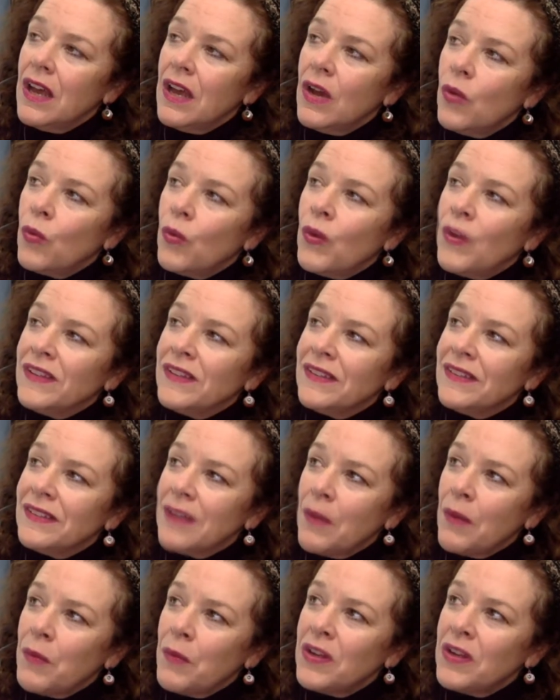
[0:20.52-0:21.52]
when
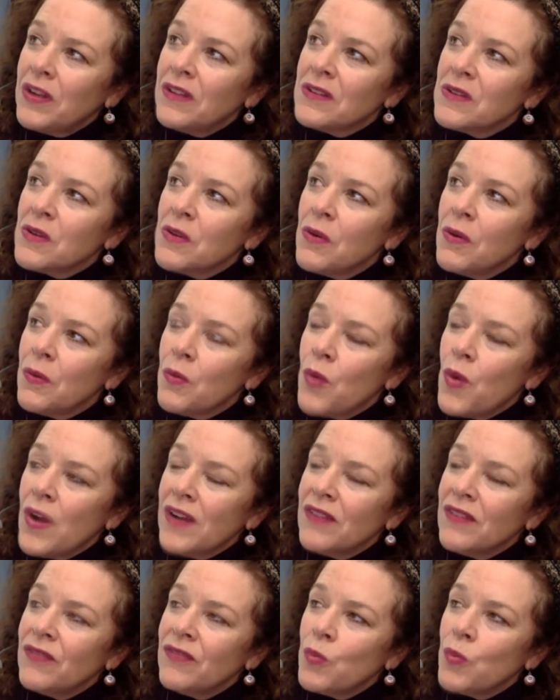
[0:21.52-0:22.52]
someone is
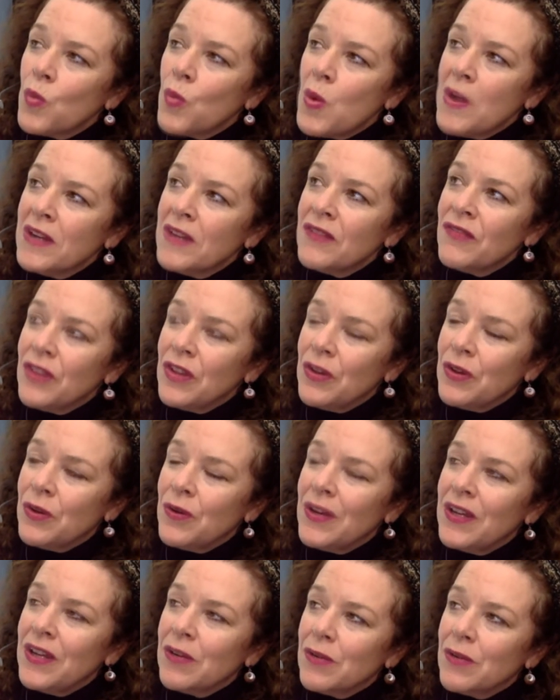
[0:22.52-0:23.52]
one of
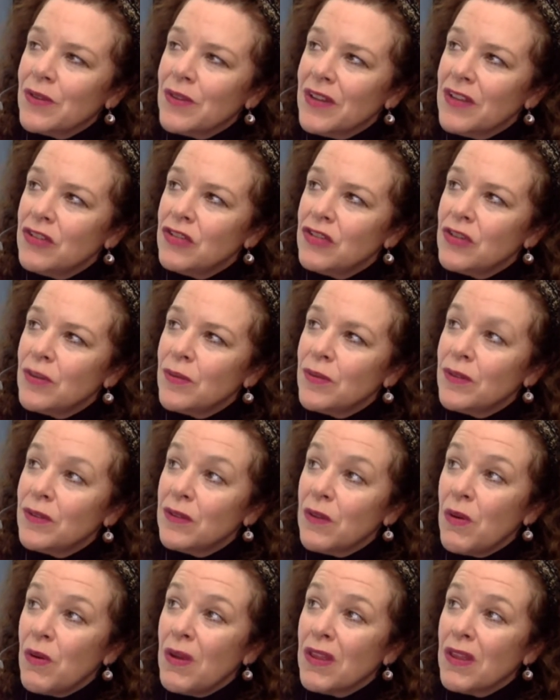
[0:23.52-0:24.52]
you in a relationship is
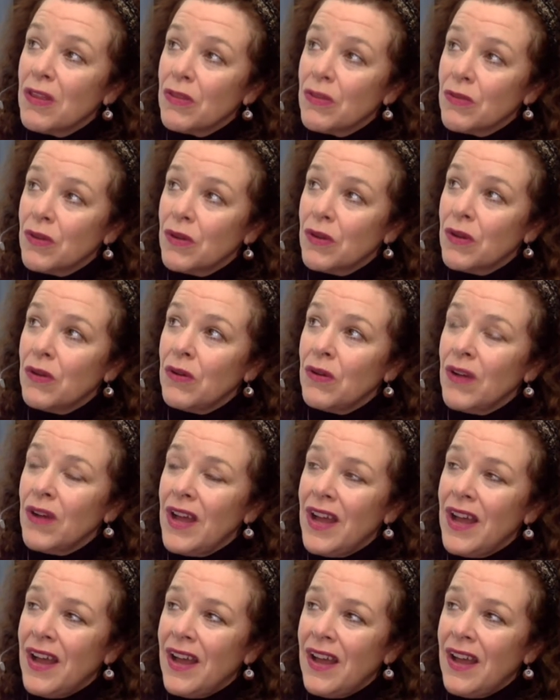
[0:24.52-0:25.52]
going through
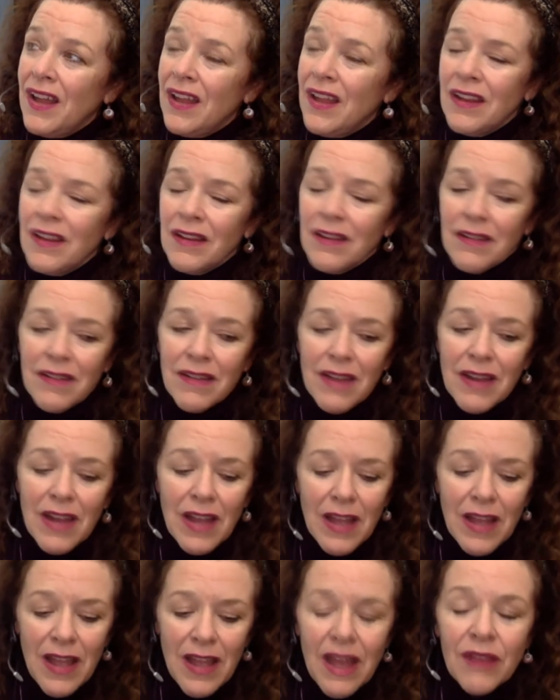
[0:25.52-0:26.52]
an
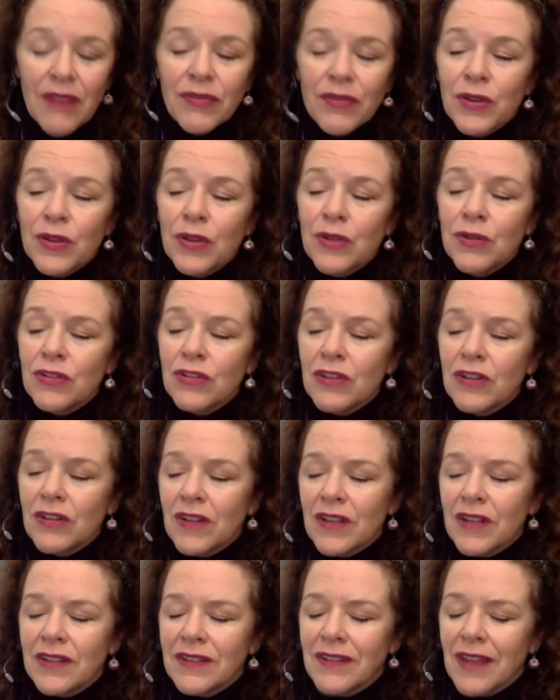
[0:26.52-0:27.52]

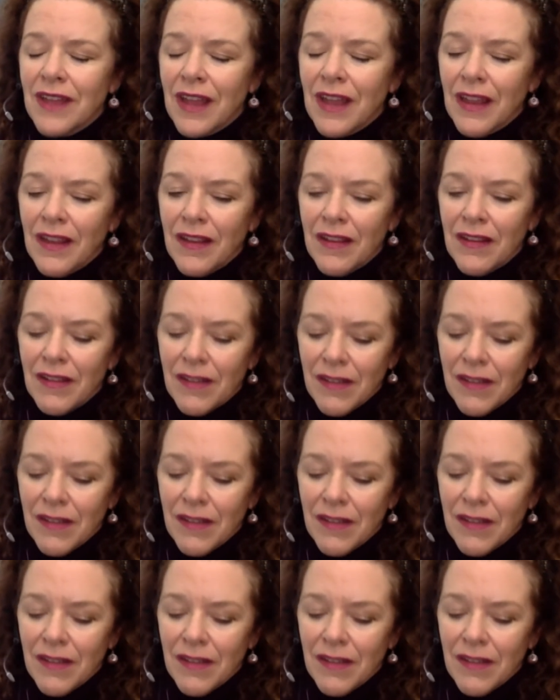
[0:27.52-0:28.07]
evolution, let's say,